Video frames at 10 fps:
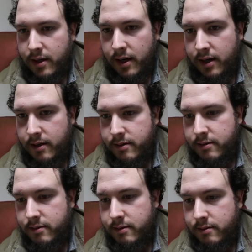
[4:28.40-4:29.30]
uh,
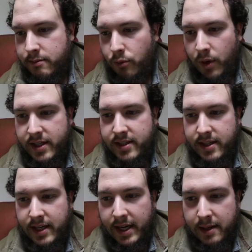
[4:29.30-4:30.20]

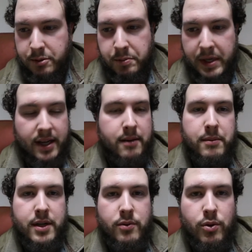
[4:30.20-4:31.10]
wasted time spent,
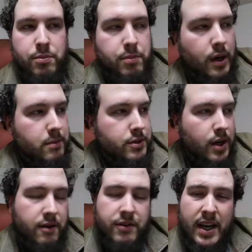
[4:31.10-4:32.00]
but we'll probably
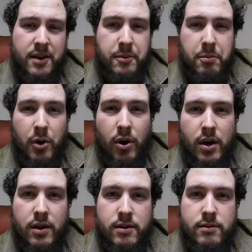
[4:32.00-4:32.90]
try to find them
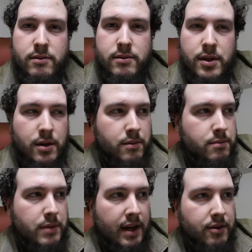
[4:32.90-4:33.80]
tomorrow. You know,
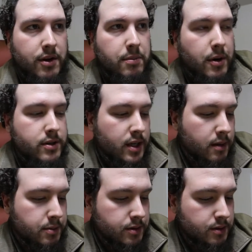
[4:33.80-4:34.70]
have another person
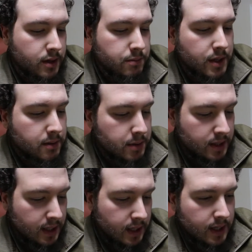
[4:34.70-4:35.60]
help us or something.
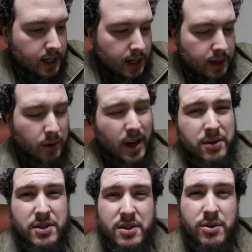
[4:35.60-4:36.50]
But anyway, I
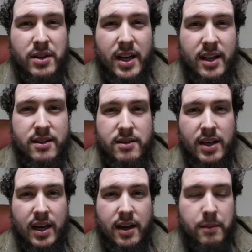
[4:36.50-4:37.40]
was just doing that just to
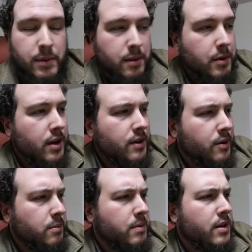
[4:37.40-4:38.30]
kind of help out my
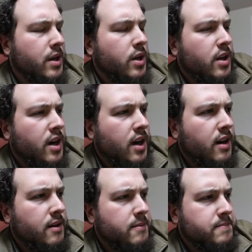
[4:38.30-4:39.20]
uncle. But
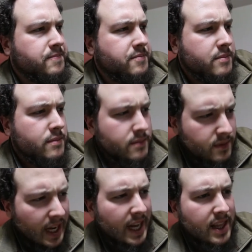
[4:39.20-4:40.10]
um,
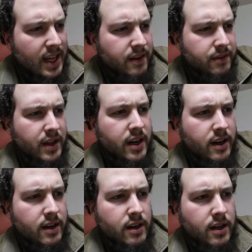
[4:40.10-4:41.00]
I left
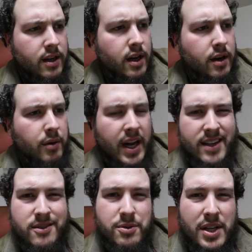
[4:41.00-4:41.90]
there uh, right
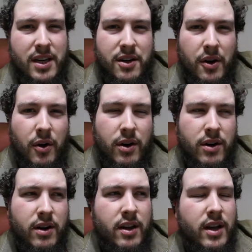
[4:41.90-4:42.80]
as it was getting
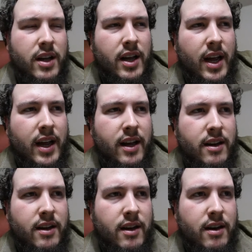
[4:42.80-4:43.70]
dark
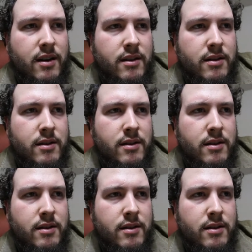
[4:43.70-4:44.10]
and uh,